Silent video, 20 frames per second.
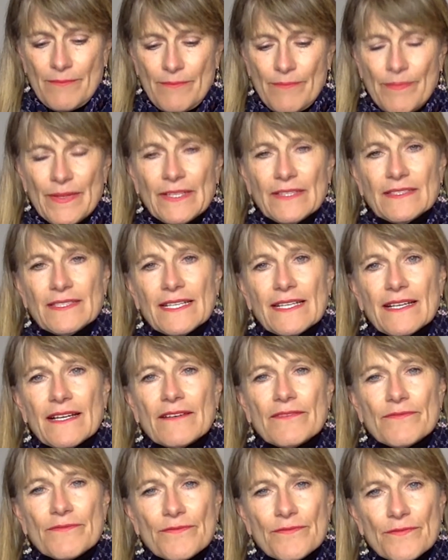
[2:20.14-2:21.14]
Building a
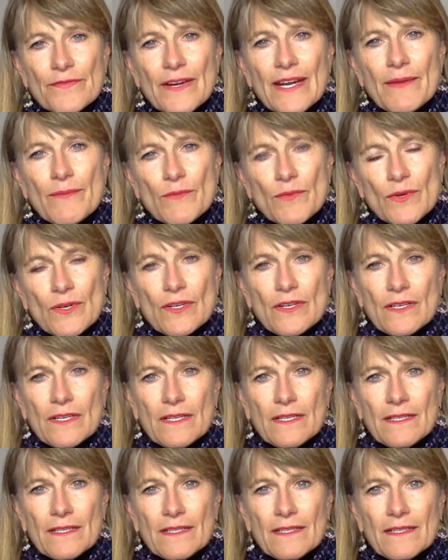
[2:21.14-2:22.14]

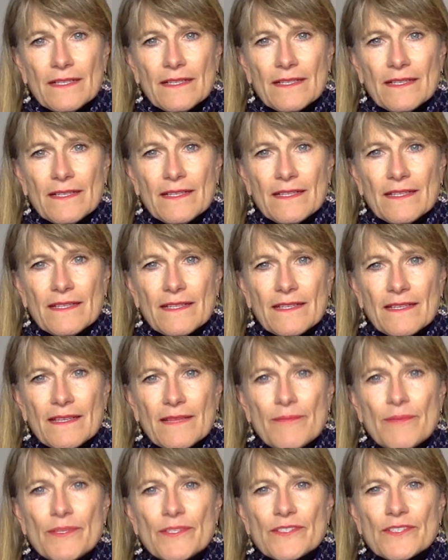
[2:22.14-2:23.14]
framework
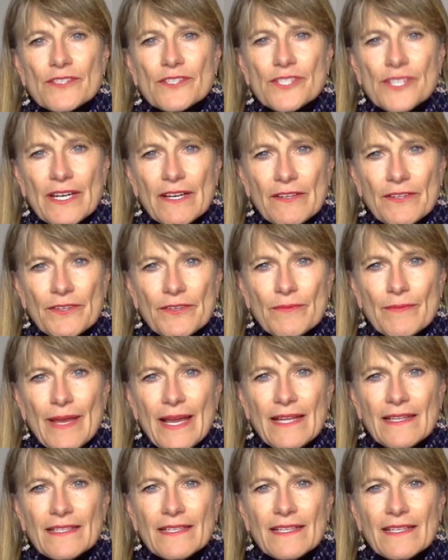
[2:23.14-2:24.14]
that puts our shared
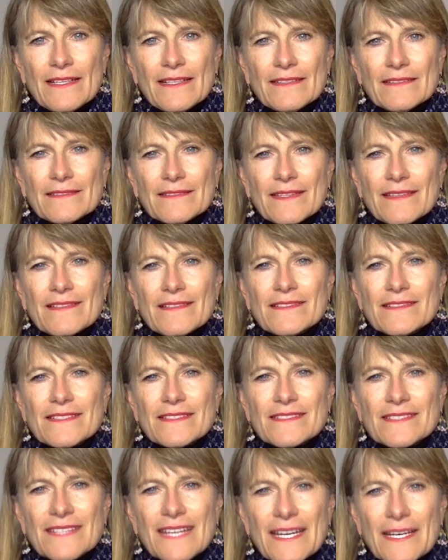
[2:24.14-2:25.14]
humanity and the
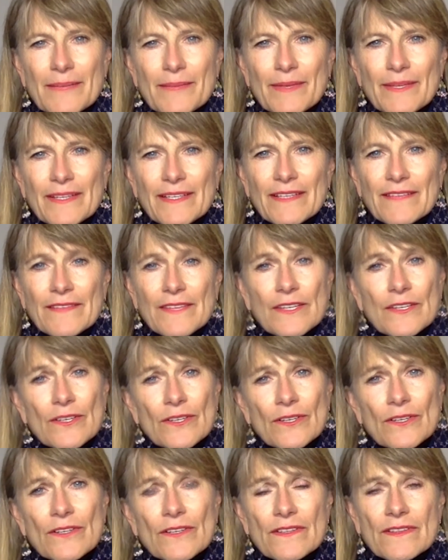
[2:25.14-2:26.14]
sustainability of the
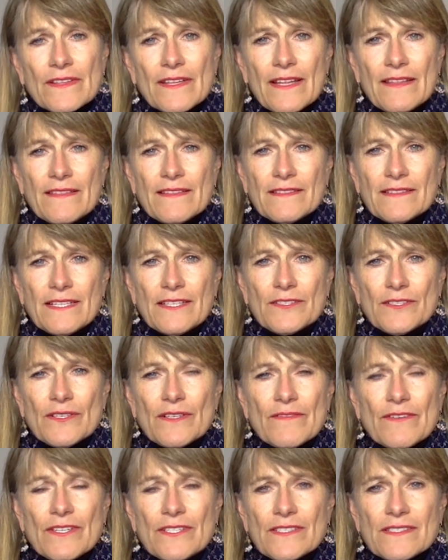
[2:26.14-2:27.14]
earth at the center
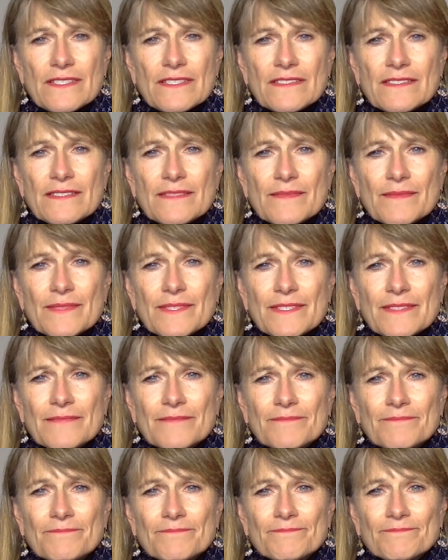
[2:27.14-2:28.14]
of our systems,
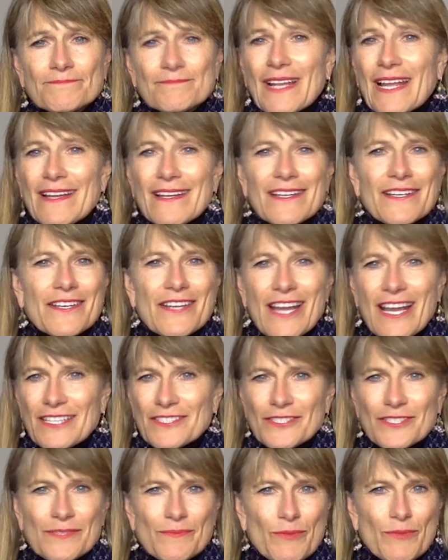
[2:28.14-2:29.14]
not
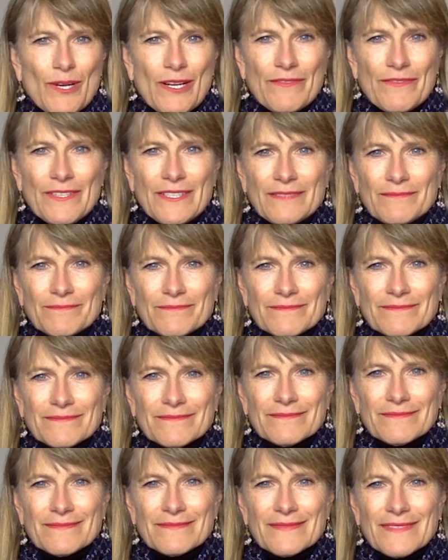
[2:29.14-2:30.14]
just profit.
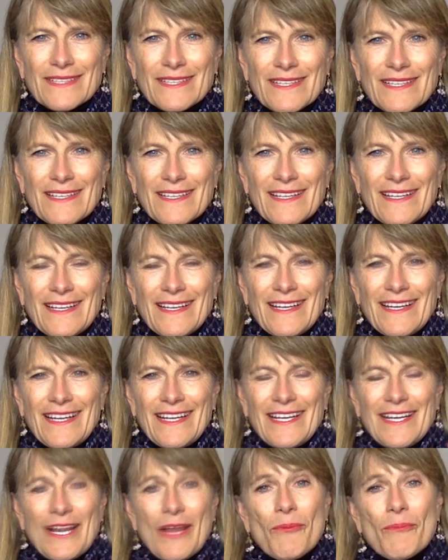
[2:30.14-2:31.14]

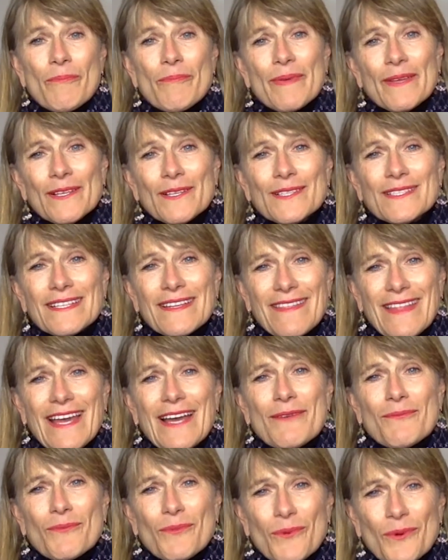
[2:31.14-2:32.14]
Now, building
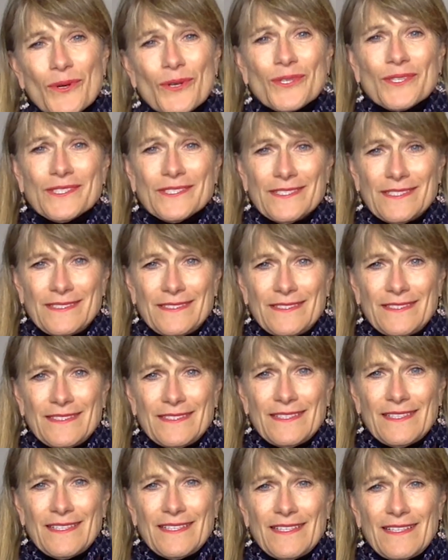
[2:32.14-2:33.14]
that world
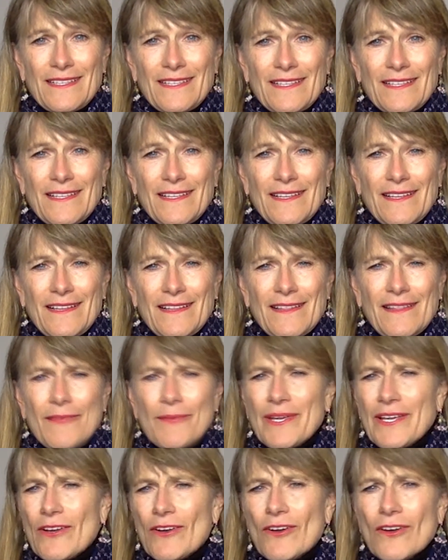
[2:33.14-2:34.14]
that
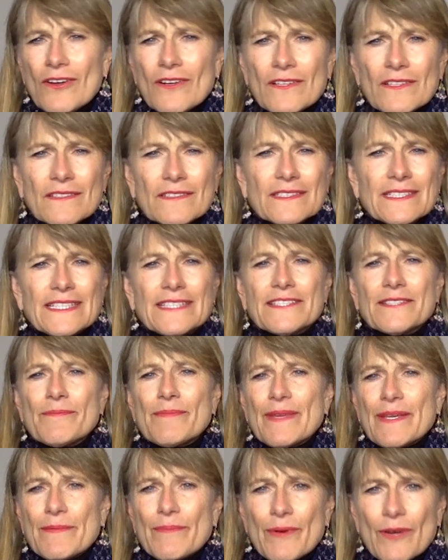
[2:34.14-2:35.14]
we all need to
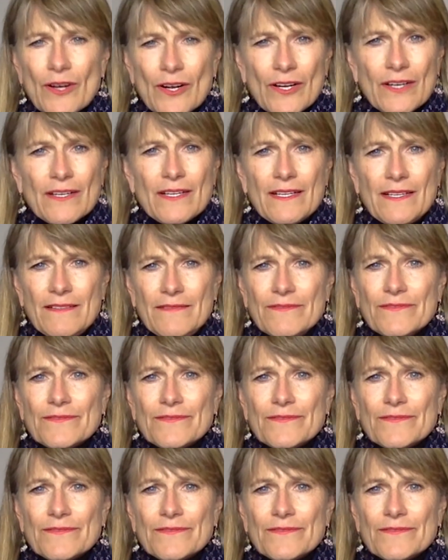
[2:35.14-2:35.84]
be a part of